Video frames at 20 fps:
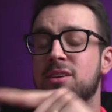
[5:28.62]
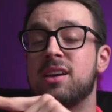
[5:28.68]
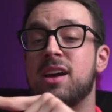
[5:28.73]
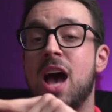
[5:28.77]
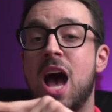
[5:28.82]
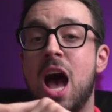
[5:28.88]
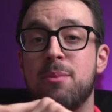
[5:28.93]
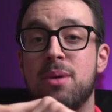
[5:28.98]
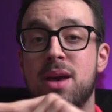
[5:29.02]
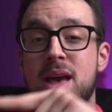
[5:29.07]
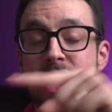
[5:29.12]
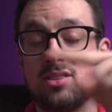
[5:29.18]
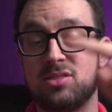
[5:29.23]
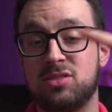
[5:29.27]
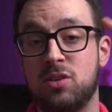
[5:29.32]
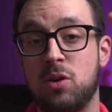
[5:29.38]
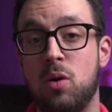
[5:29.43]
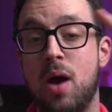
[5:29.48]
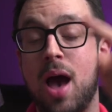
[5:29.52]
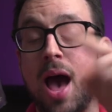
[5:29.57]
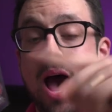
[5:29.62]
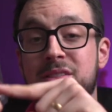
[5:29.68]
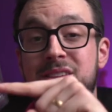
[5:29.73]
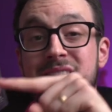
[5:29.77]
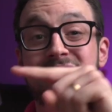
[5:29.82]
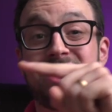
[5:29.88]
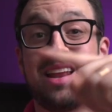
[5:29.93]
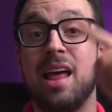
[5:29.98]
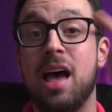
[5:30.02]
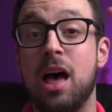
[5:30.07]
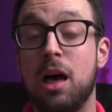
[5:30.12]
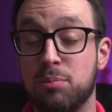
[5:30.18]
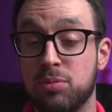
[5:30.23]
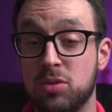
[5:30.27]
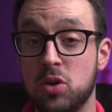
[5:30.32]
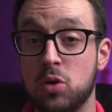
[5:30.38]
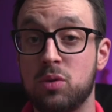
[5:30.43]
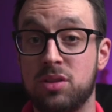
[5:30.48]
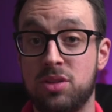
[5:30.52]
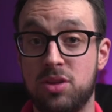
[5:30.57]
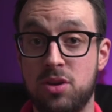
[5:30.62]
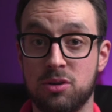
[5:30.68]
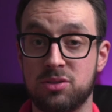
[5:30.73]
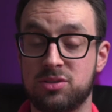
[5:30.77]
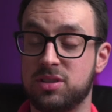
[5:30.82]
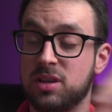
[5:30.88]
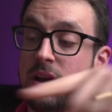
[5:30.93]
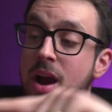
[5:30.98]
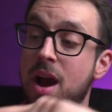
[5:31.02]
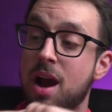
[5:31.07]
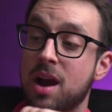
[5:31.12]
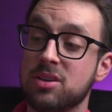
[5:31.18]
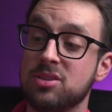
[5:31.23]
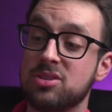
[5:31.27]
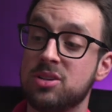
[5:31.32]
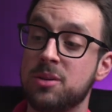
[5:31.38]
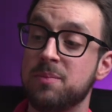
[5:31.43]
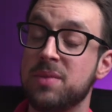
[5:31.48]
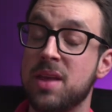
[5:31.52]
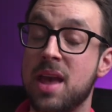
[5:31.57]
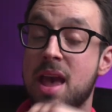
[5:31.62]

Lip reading: a comment as to how this could help you with your cigars,